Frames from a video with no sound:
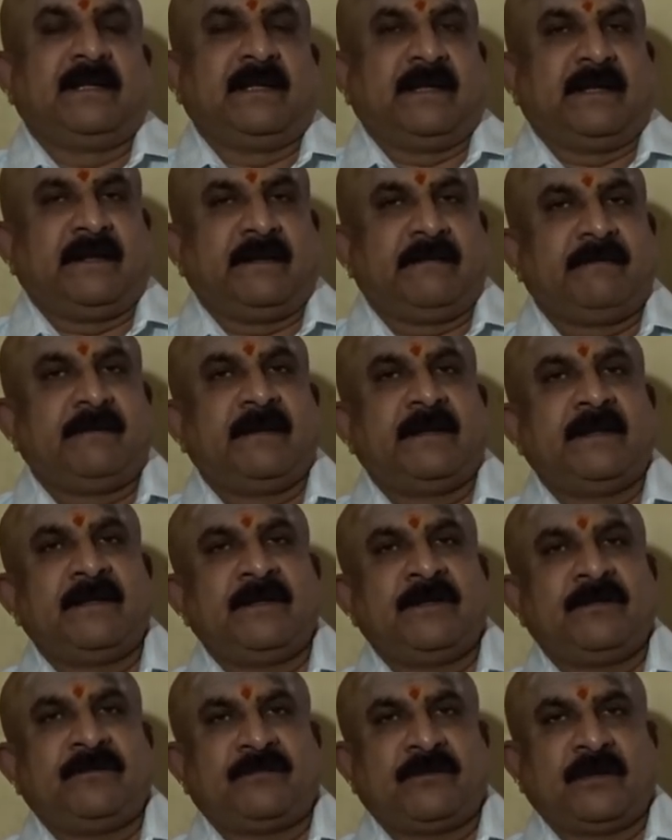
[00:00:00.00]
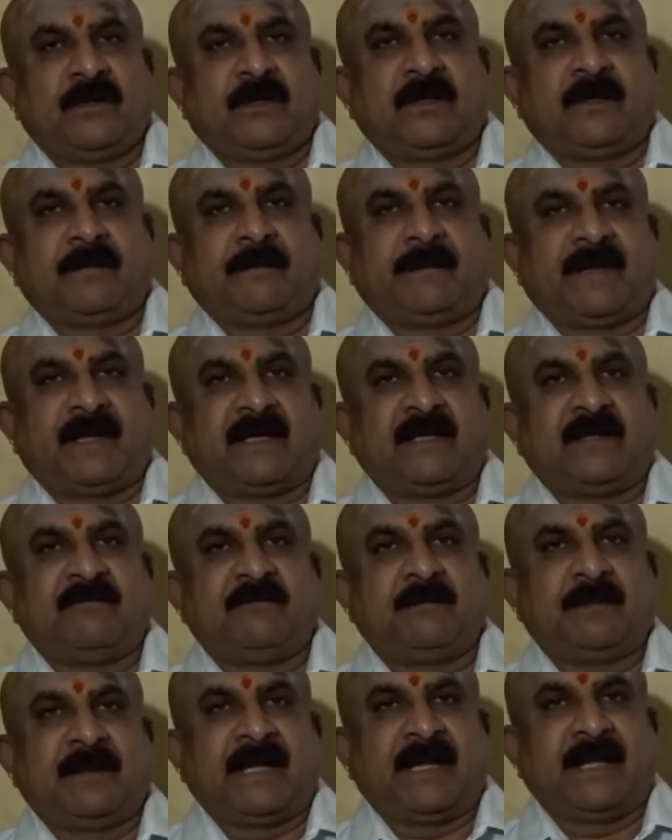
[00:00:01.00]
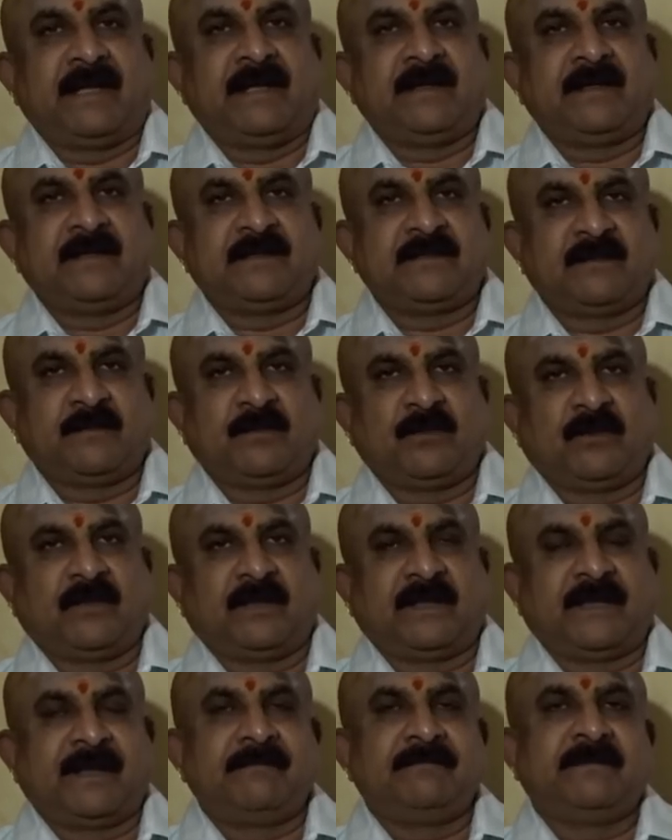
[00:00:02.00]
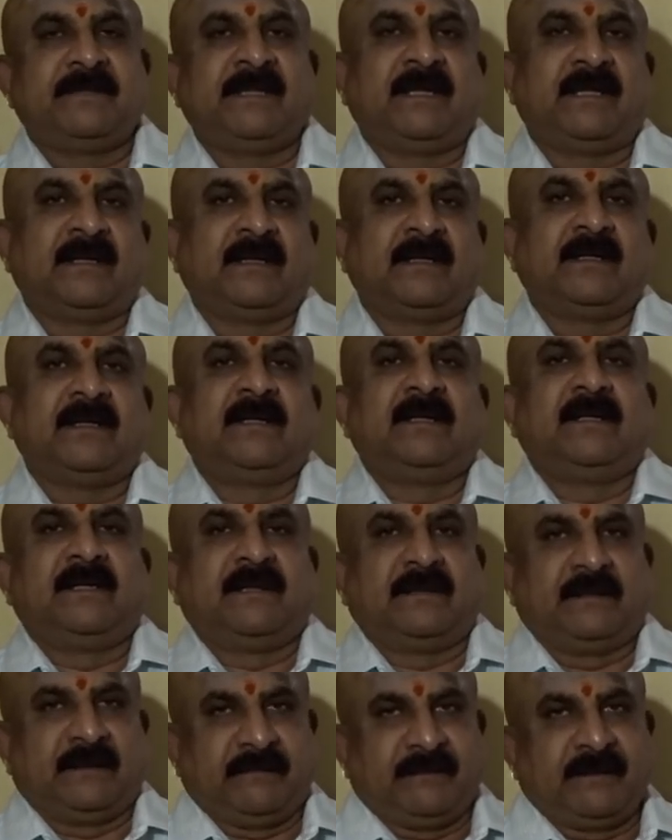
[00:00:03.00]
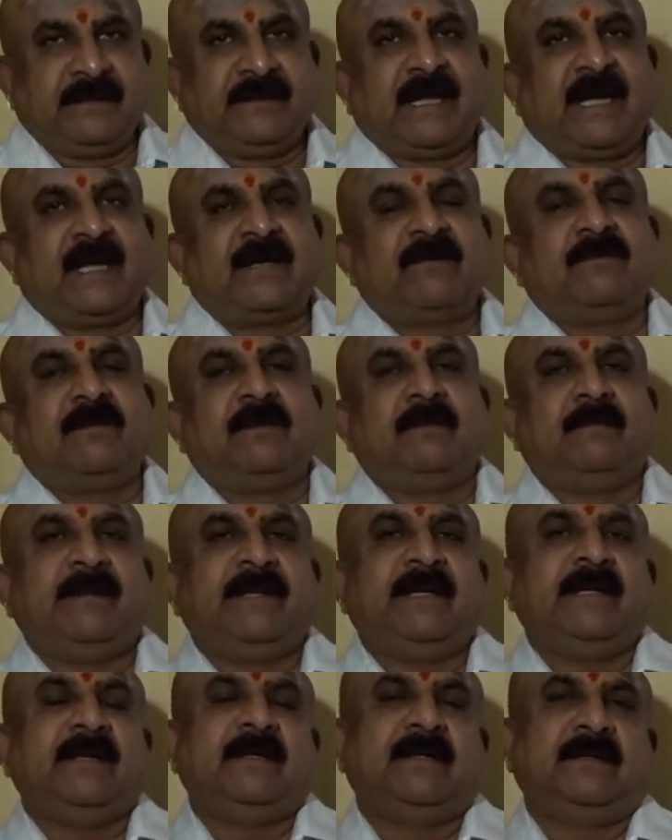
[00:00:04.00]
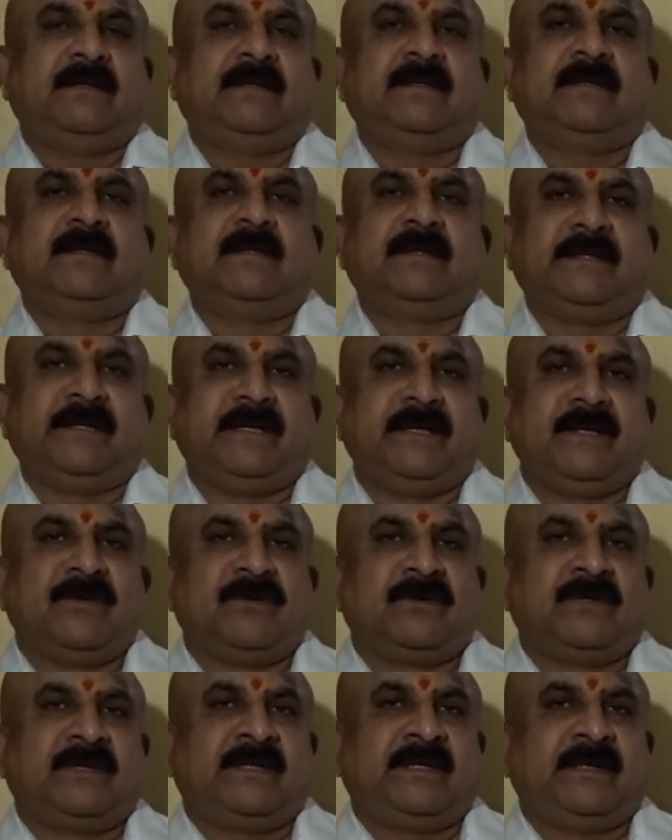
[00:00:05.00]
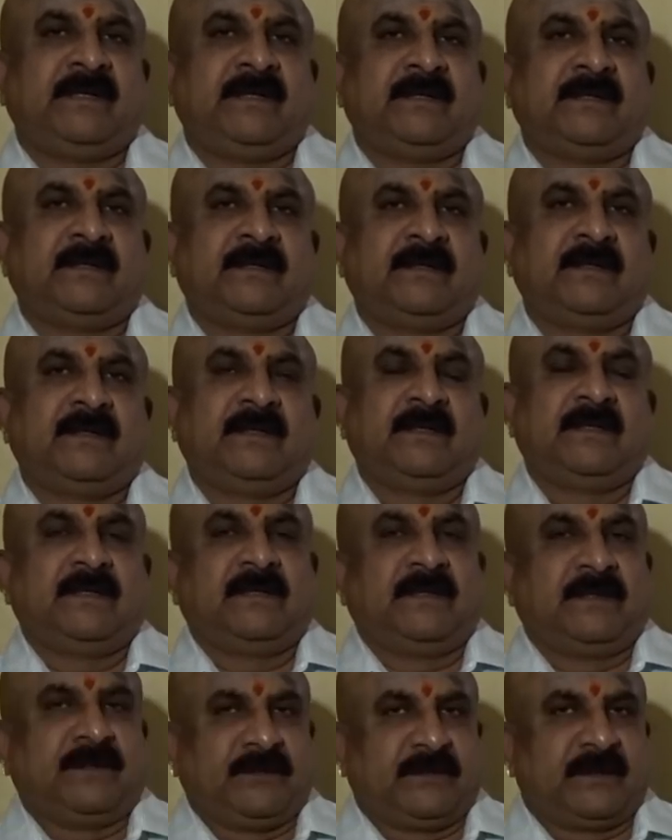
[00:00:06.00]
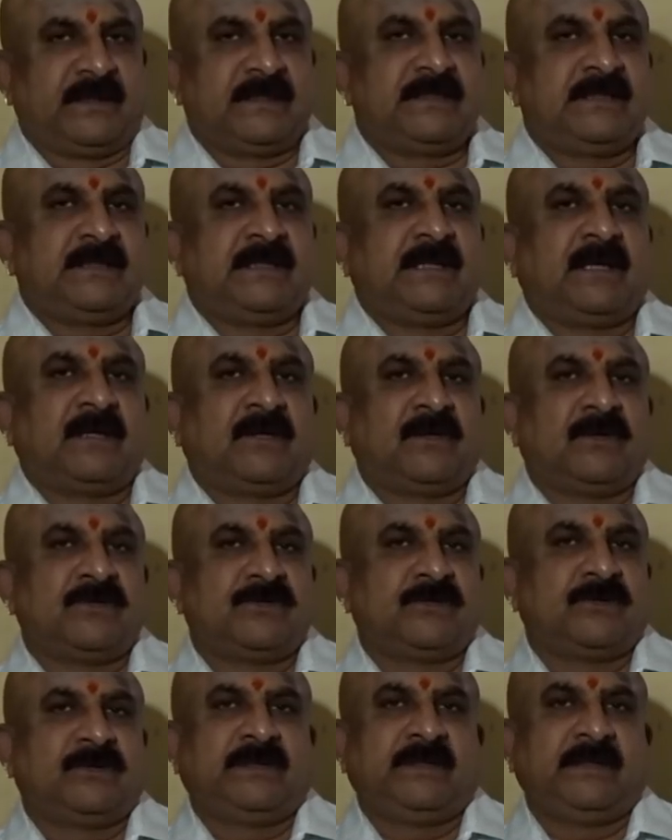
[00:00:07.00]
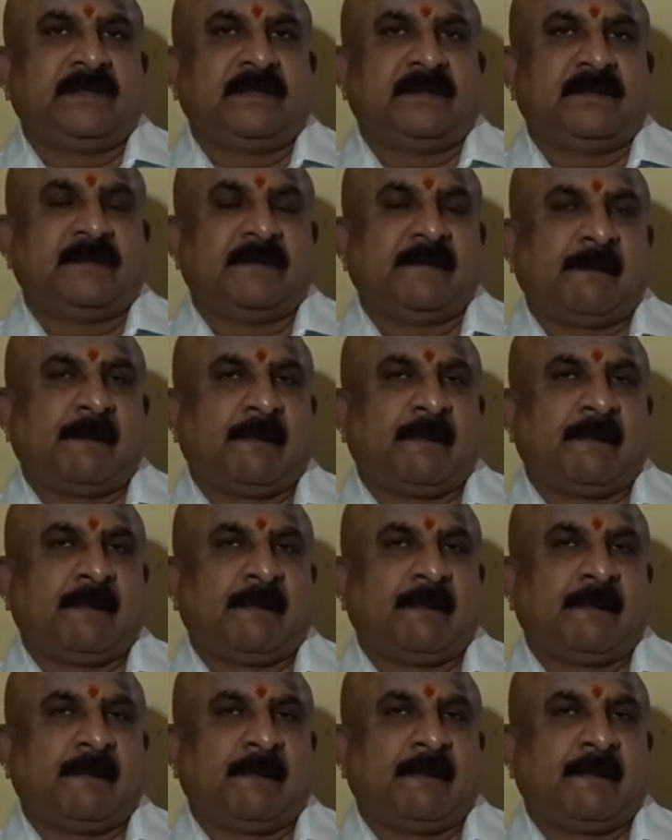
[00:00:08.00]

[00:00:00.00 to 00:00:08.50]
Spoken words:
Even if you are part of planning is a program there, even that will be denoted here. You can see that also here.